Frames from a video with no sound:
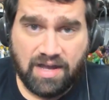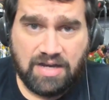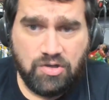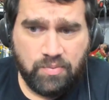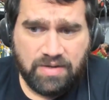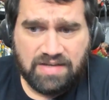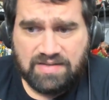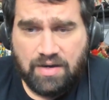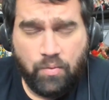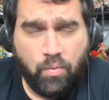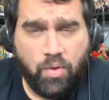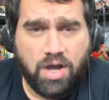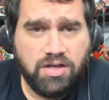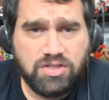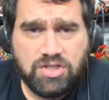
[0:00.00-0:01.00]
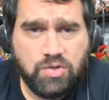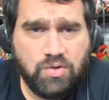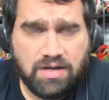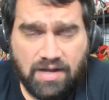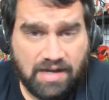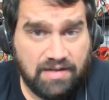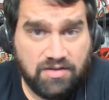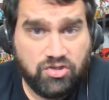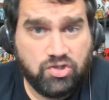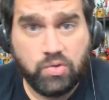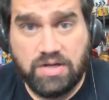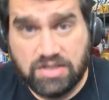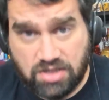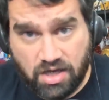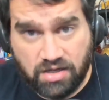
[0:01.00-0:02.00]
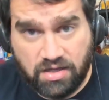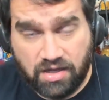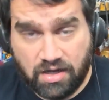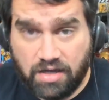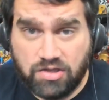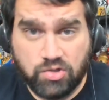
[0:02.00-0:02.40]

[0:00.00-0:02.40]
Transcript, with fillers: and i do it because i want to do it i enjoy talking